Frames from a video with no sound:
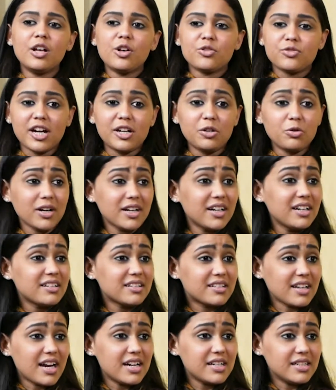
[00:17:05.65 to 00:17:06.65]
So I do get
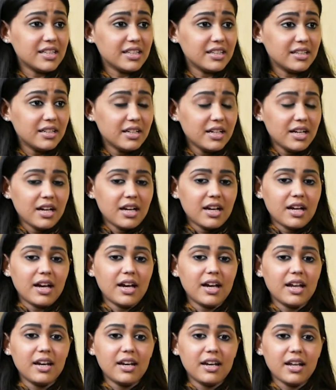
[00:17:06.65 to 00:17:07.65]
anxiety,
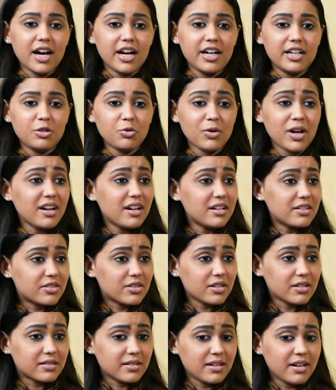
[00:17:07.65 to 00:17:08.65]
and I do get
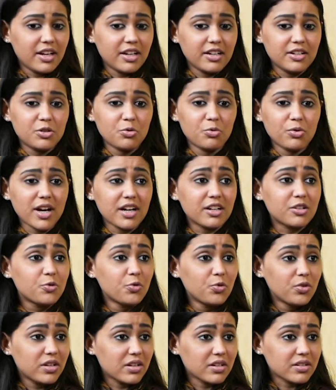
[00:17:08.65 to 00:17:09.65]
anxious, and I do get
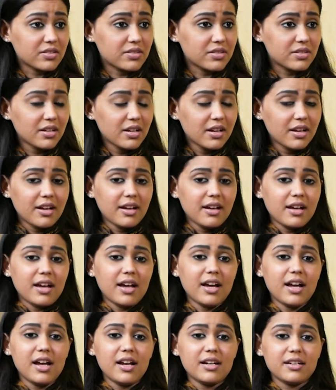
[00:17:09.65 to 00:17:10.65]
curious.
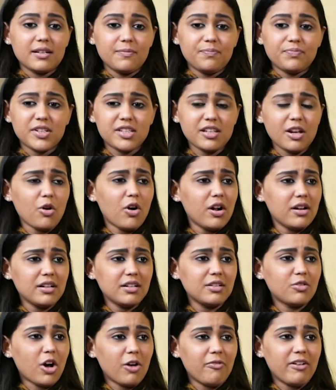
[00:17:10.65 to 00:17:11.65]
And these are
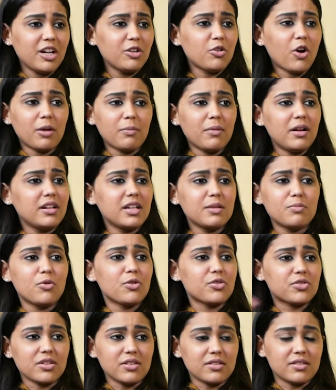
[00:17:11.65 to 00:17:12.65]
all very normal
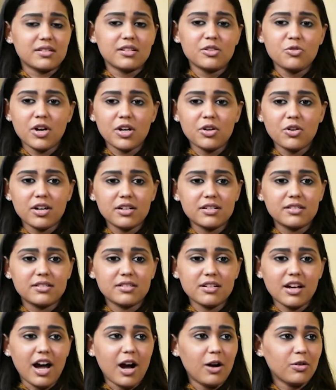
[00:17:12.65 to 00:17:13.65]
emotions. You are not
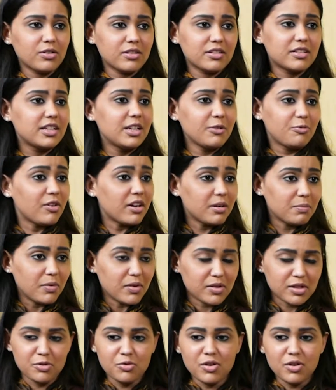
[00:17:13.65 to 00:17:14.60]
out different person.